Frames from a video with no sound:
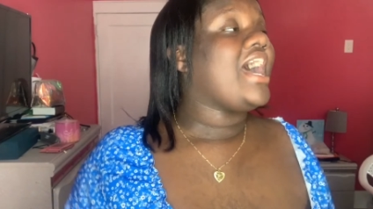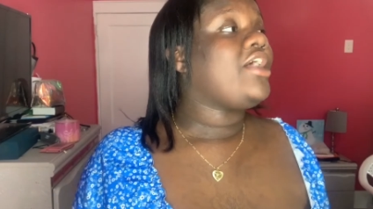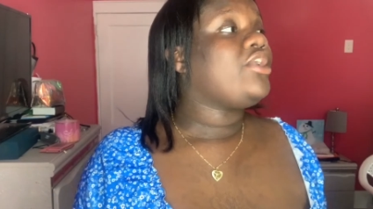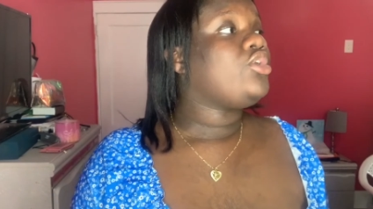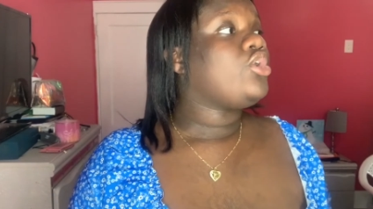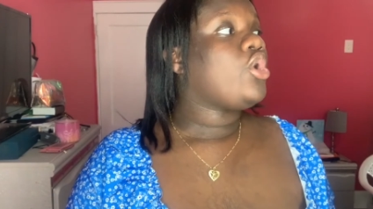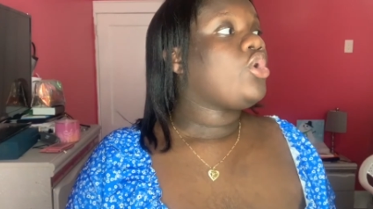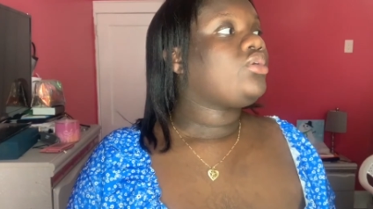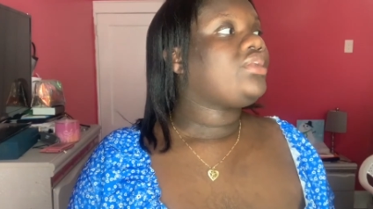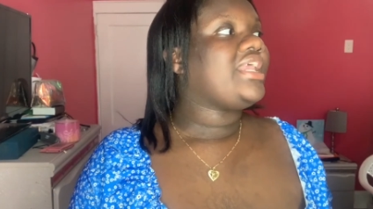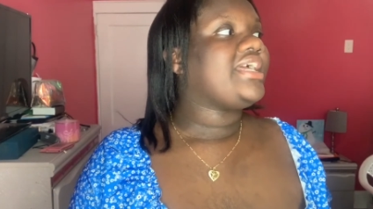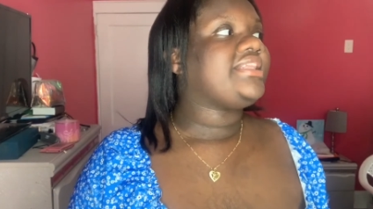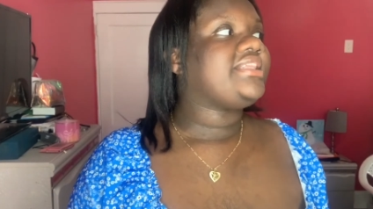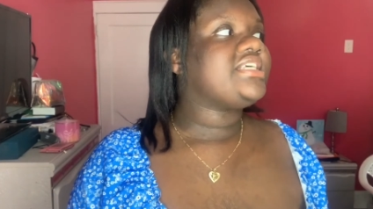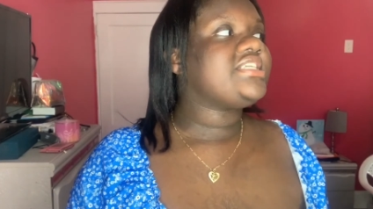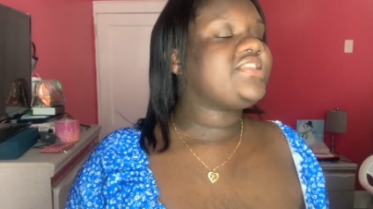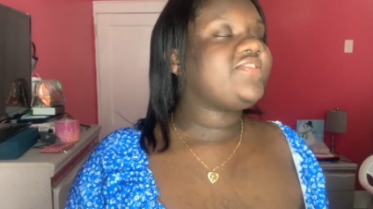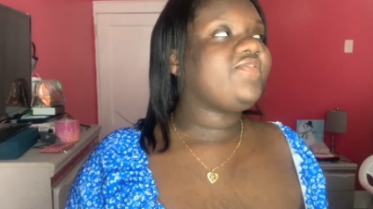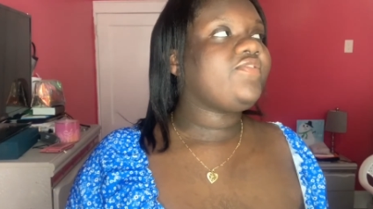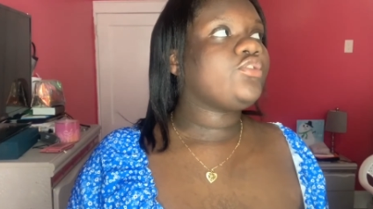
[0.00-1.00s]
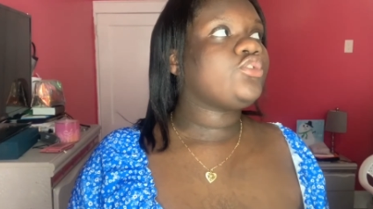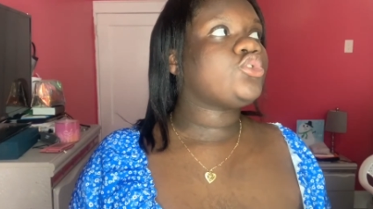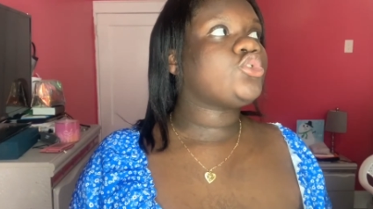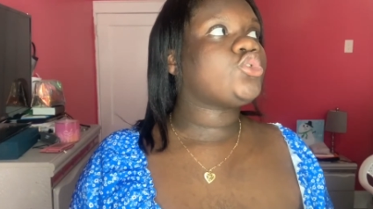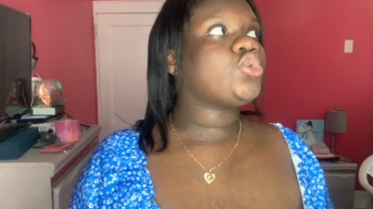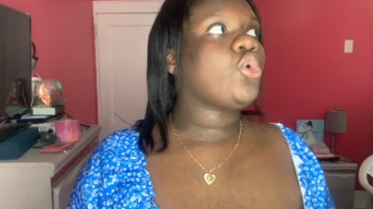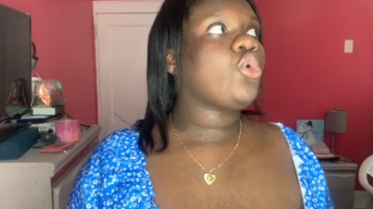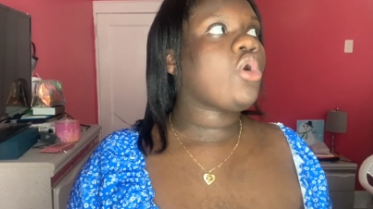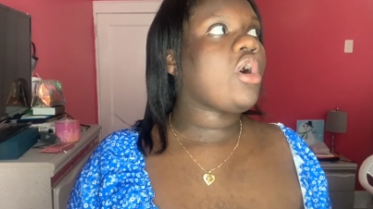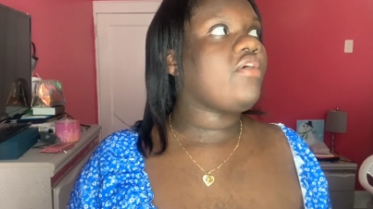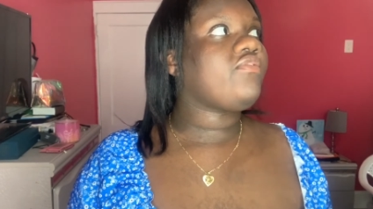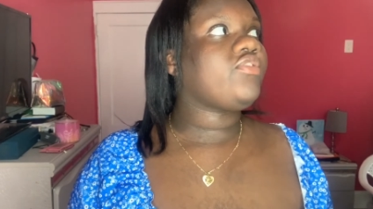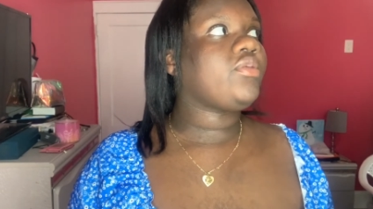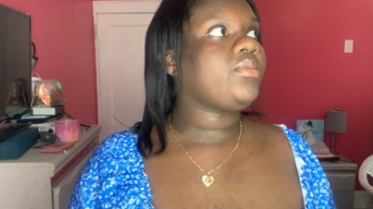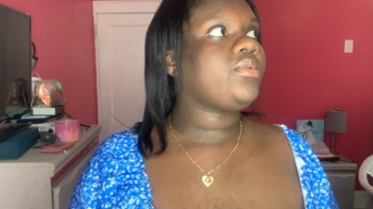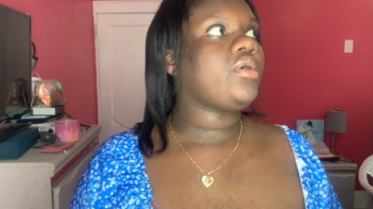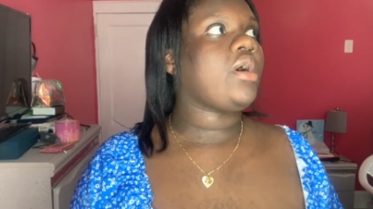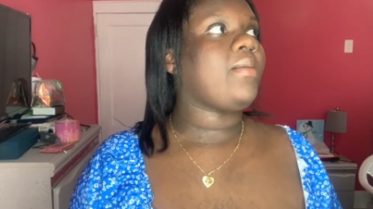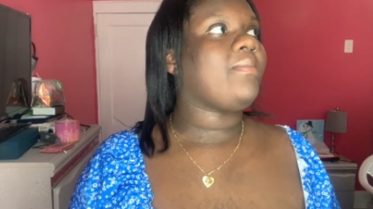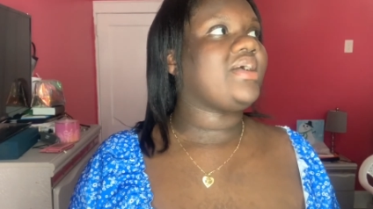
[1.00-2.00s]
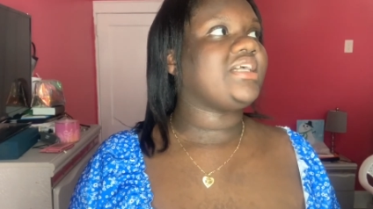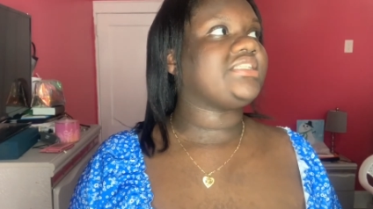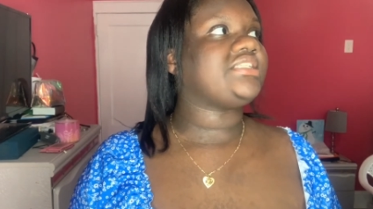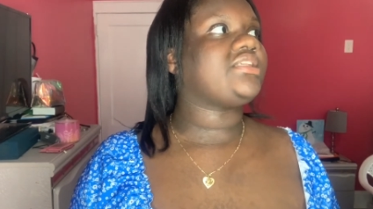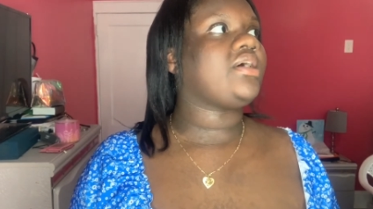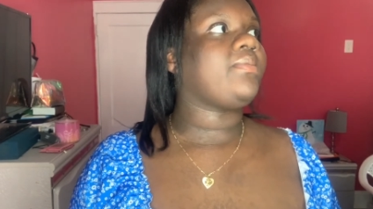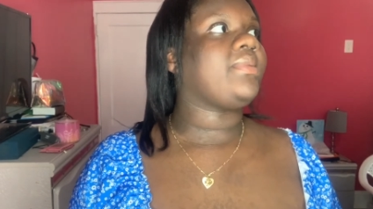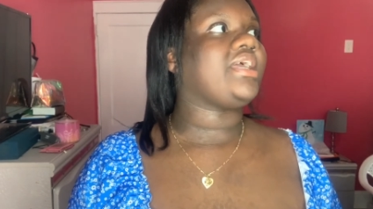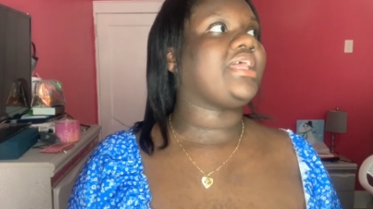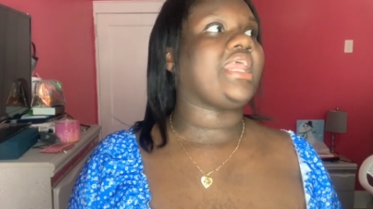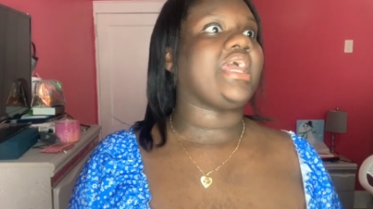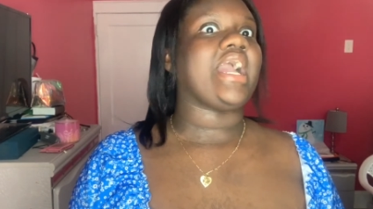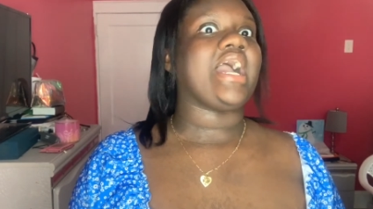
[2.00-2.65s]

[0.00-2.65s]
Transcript: no like this feels so comfortable on my stomach like